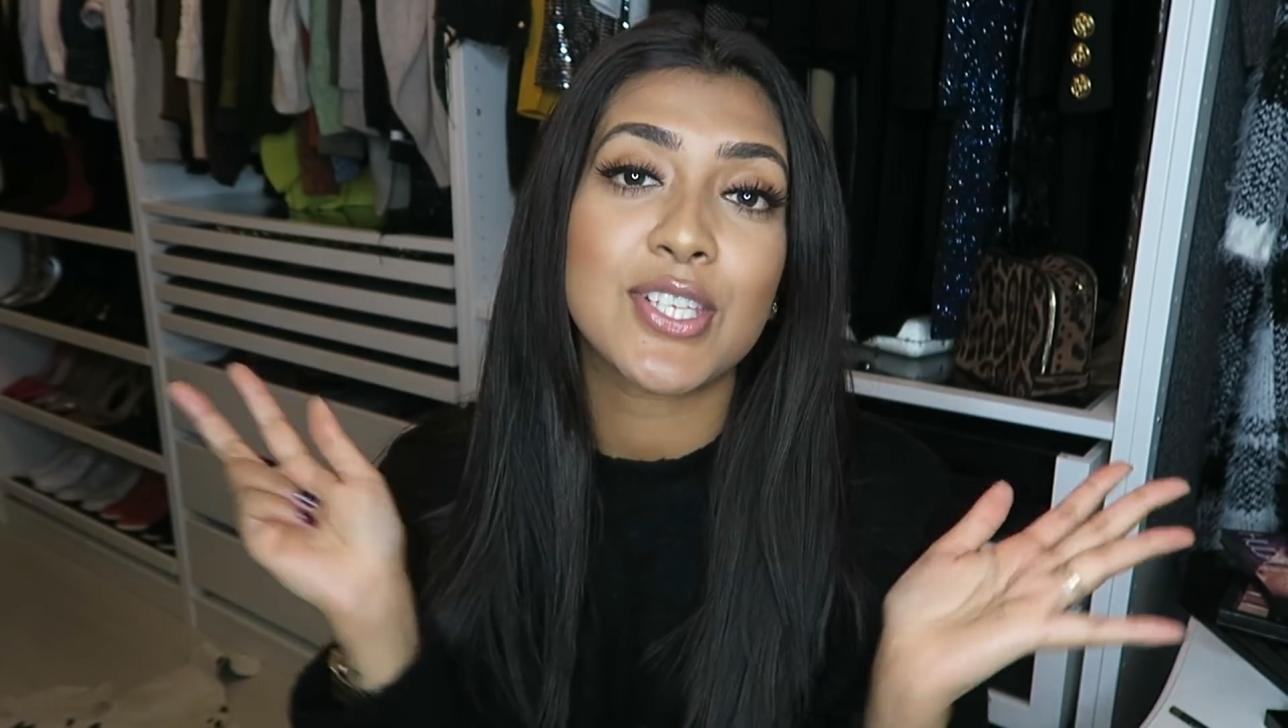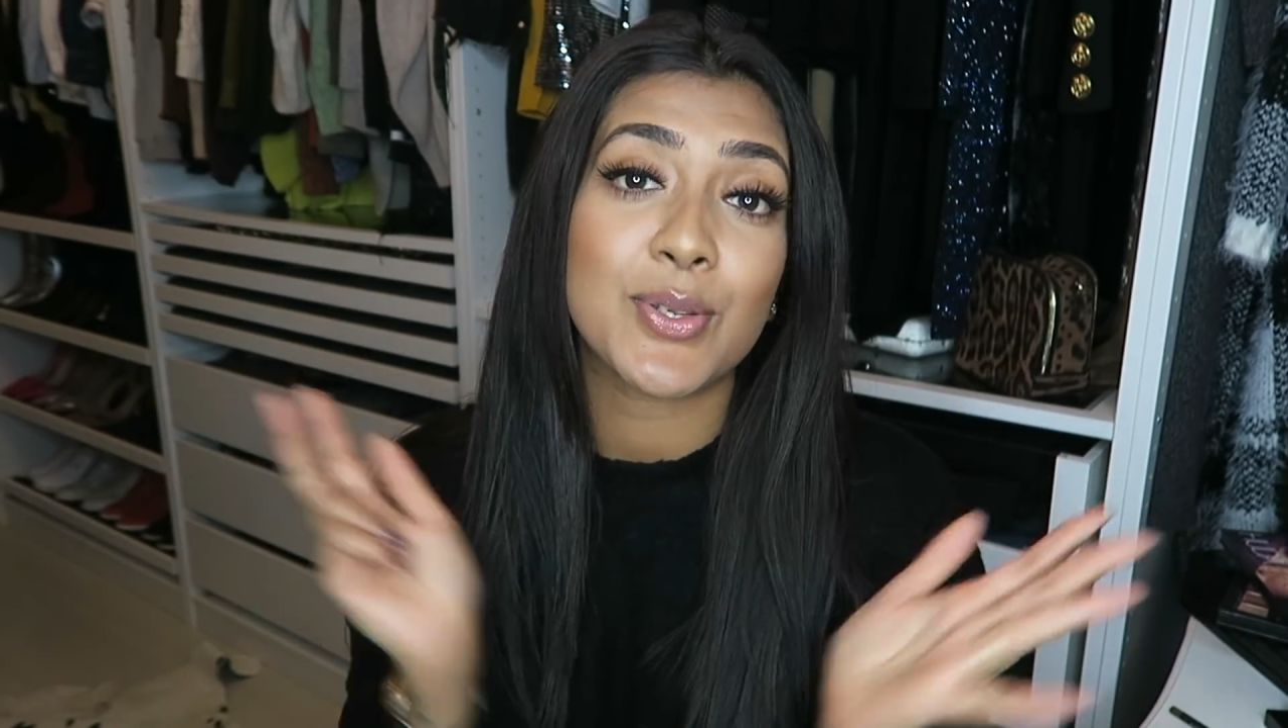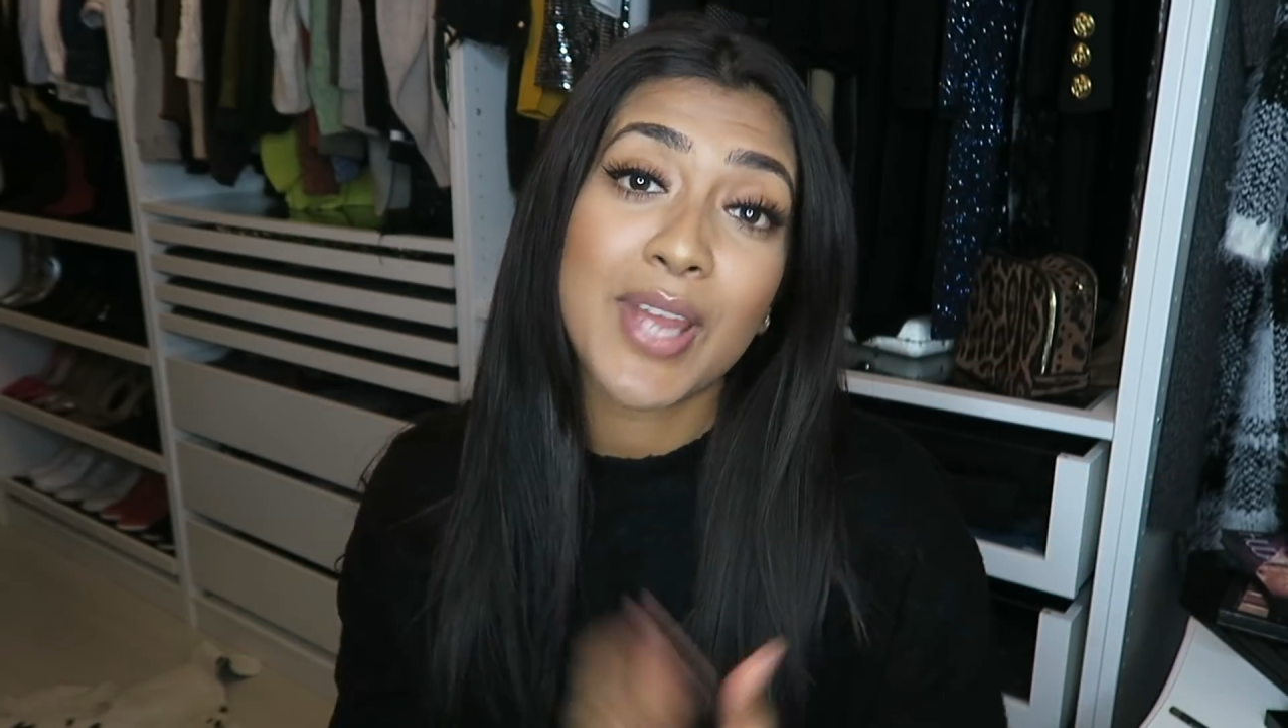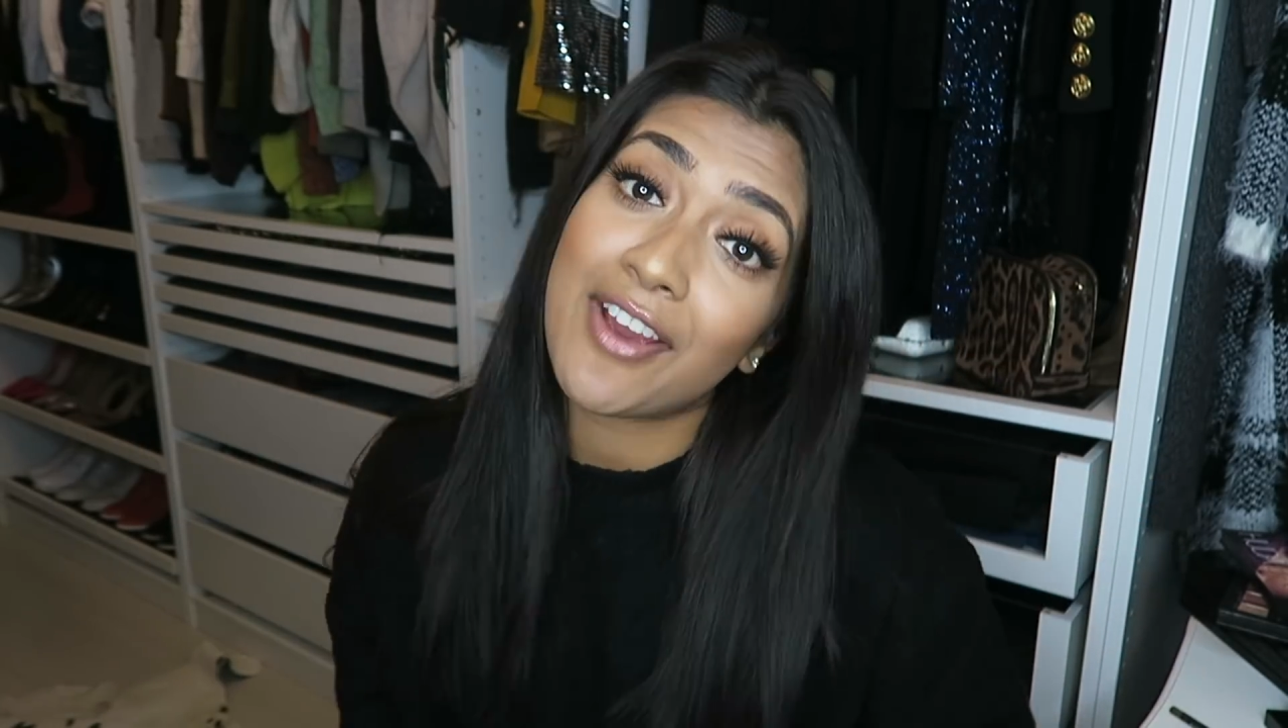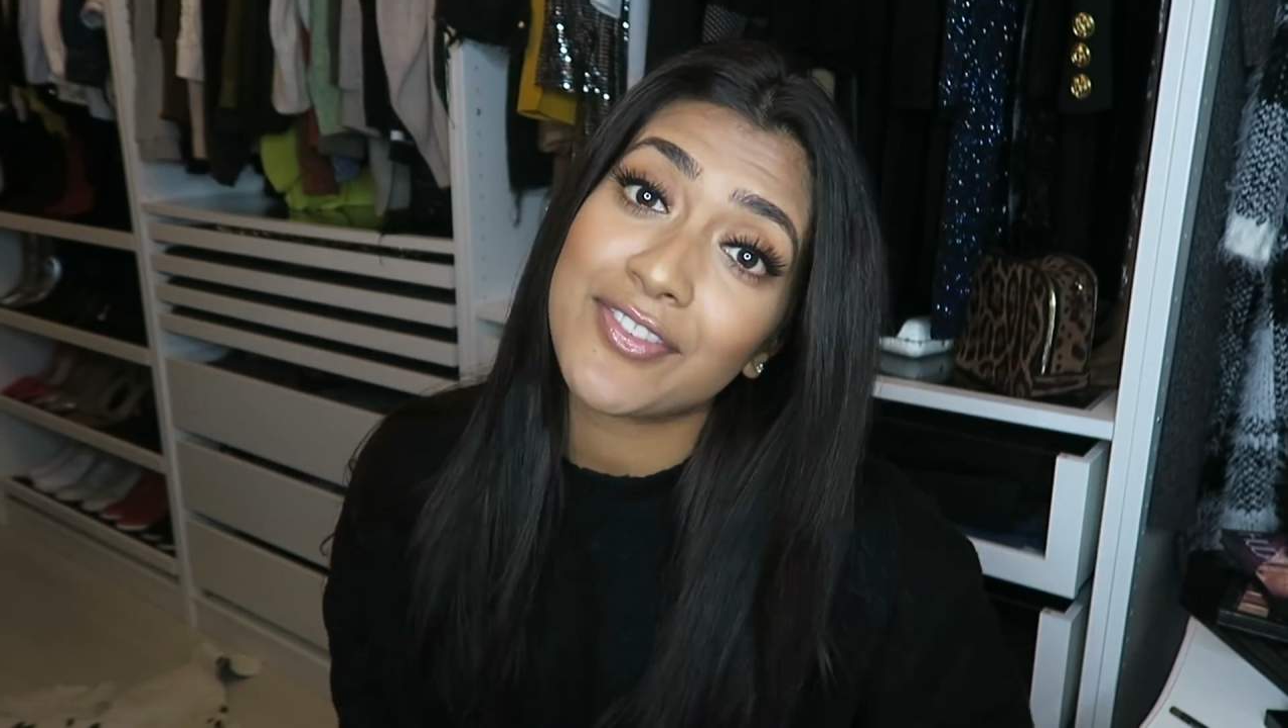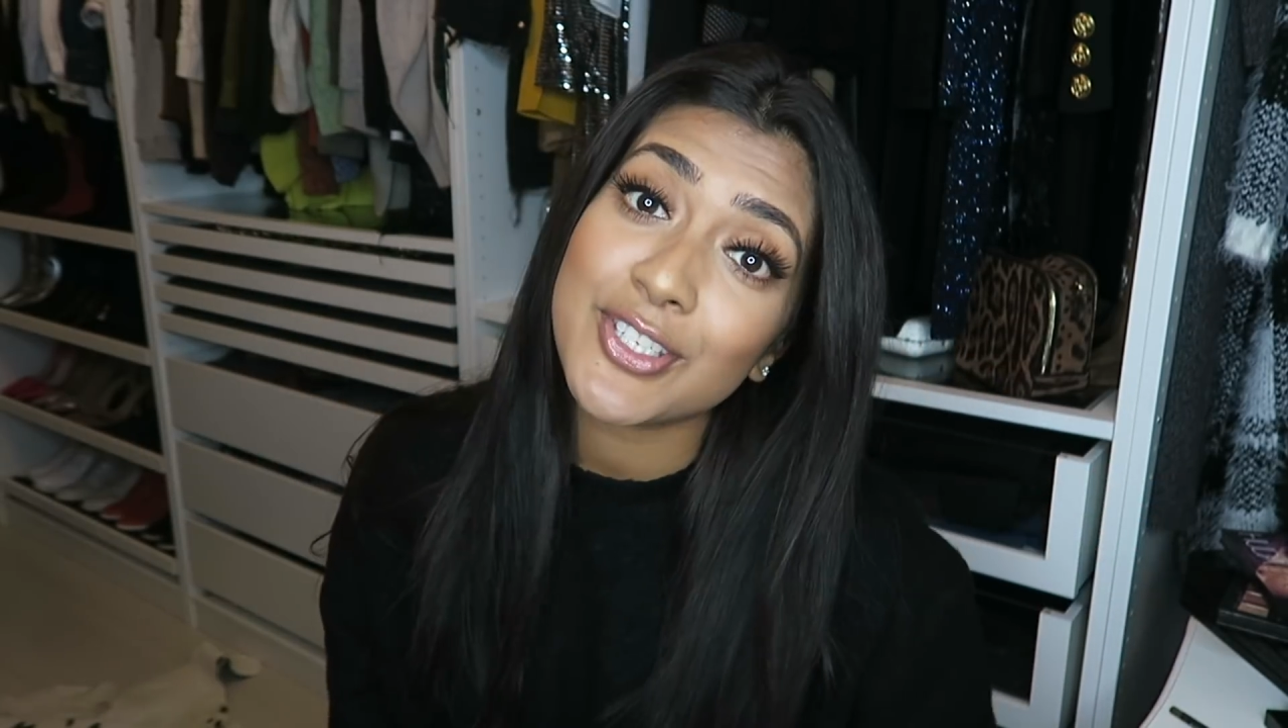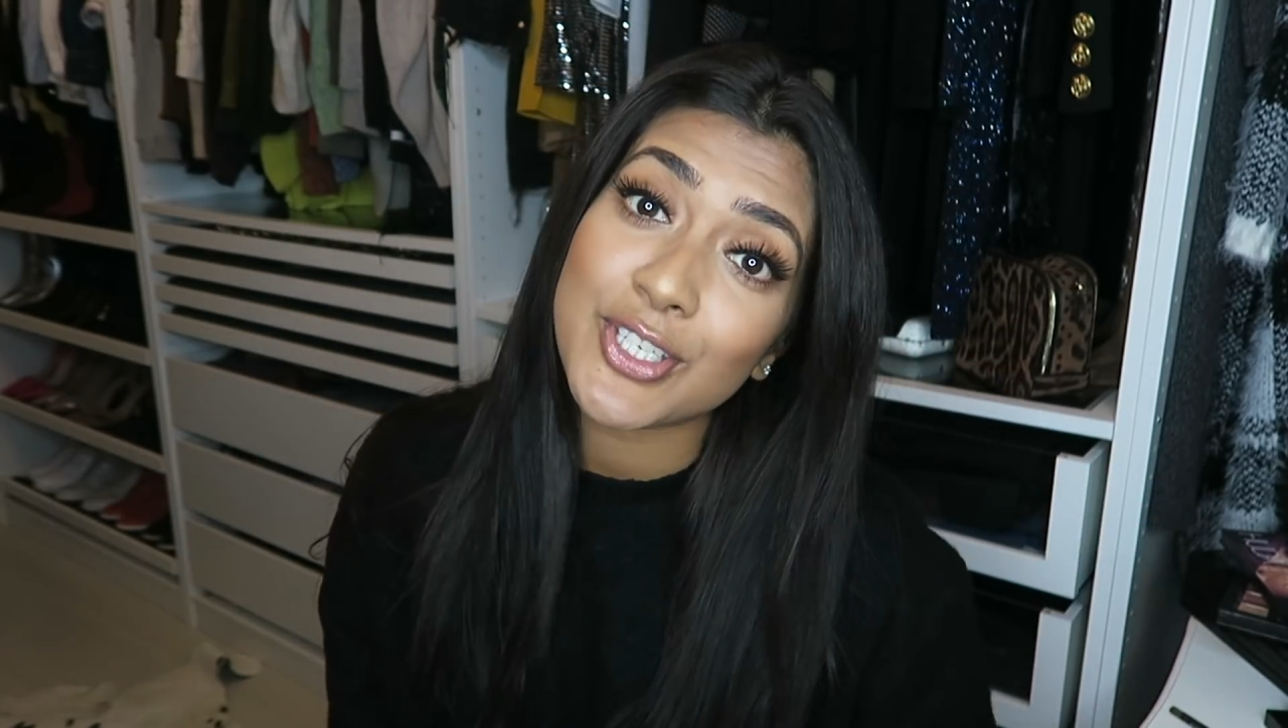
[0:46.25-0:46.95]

So you'd have to